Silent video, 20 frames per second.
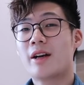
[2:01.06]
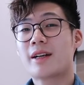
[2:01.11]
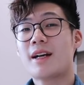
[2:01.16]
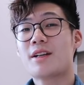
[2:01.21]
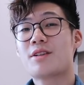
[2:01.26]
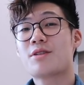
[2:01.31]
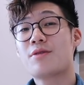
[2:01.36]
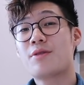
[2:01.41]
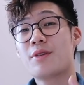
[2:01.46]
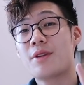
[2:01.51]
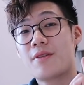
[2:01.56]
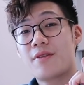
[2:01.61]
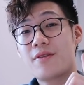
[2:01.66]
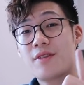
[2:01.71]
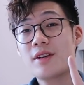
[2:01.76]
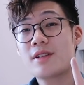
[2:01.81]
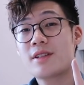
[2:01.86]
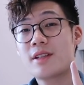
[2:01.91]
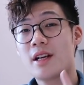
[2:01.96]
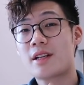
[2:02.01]
Alright guys, so for the
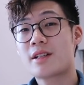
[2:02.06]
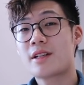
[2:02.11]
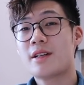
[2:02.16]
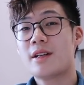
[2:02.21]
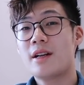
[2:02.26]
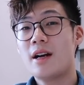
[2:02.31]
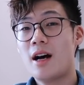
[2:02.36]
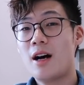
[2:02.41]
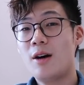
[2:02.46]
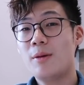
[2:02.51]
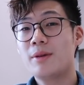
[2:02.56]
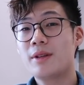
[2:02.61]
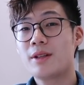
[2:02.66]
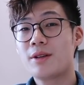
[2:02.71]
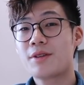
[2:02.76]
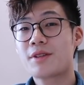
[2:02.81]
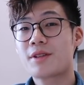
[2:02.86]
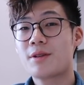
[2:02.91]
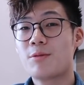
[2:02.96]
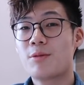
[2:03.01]
first session, I'll be
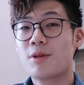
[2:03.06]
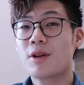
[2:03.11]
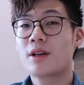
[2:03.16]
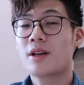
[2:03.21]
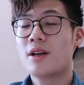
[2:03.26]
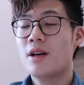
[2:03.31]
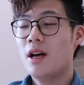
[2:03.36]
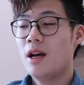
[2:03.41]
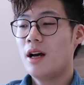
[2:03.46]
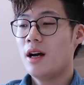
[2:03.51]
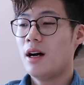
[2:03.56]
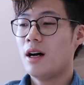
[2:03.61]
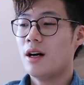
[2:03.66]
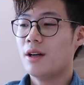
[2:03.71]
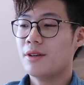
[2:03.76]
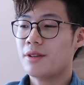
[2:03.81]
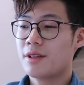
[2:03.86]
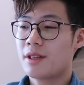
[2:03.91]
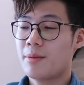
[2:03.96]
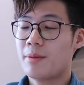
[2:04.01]
doing some work
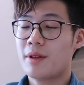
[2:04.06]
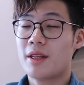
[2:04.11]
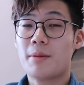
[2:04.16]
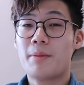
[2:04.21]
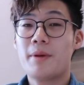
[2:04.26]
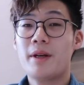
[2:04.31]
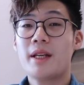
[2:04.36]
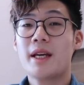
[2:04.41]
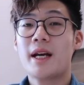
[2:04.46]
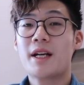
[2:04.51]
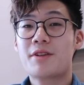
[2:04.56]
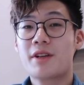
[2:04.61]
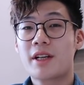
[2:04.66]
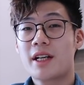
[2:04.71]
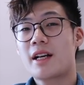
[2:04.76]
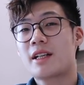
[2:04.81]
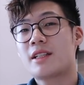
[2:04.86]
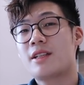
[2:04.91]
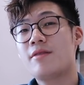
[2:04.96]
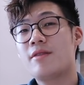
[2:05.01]
on some of the pediatric
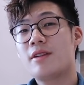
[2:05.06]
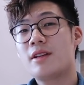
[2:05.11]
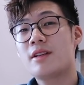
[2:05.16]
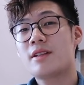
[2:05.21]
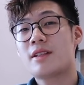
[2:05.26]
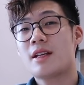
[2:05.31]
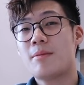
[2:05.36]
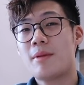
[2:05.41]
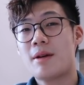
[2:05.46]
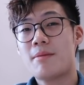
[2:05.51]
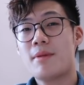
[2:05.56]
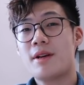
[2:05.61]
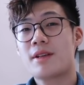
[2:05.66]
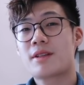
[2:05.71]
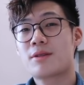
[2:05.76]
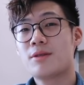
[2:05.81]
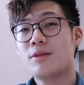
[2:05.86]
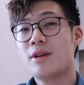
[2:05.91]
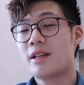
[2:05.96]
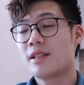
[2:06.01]
activities that my med
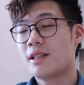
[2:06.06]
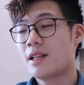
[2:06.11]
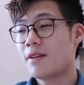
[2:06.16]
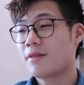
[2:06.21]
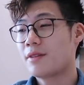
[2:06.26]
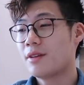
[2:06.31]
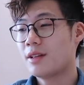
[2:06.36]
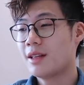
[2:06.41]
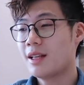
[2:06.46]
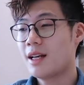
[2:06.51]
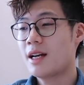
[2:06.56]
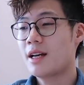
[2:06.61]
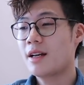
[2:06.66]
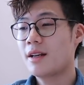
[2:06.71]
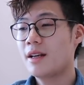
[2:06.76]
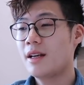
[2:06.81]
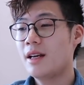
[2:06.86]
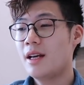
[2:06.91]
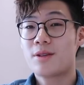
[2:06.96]
school has left online.